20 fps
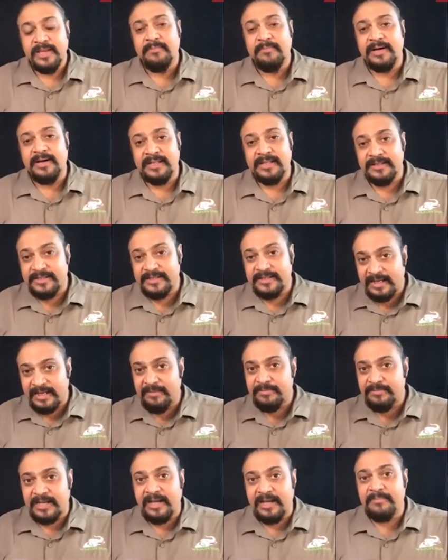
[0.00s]
But at the
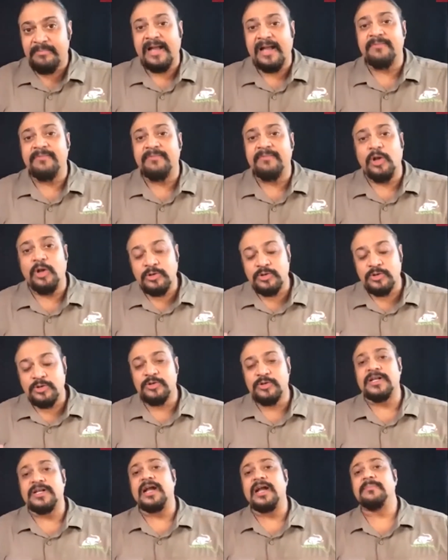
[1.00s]
same time, I will also
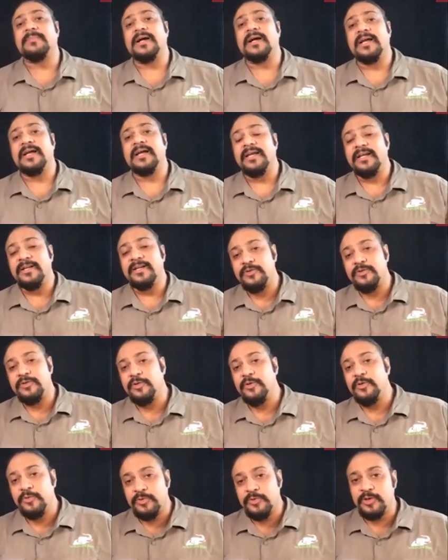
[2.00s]
start by
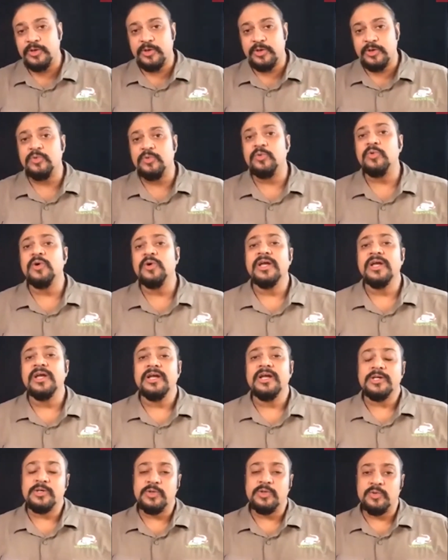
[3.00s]
introducing you
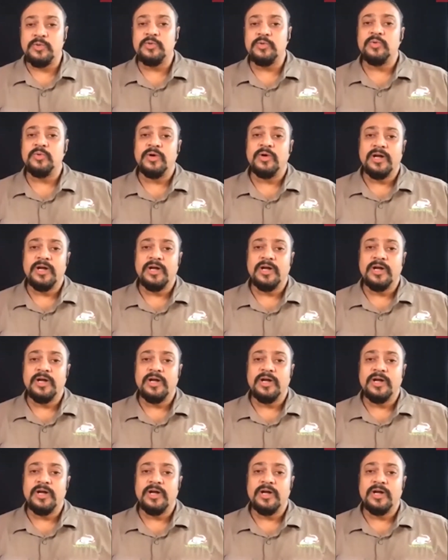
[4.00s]
to